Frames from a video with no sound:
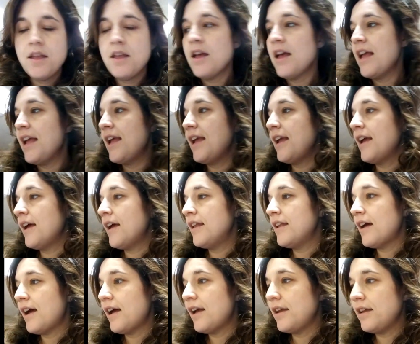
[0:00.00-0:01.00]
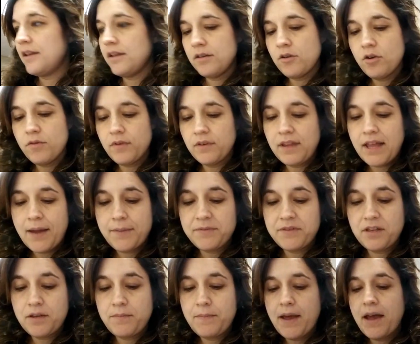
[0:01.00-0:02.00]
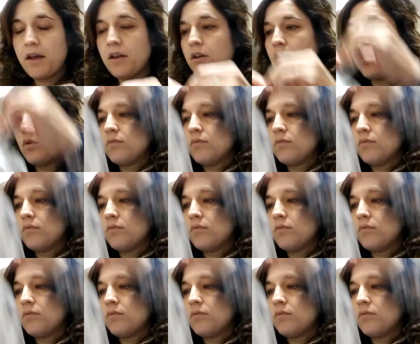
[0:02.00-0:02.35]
and I overlapped it about a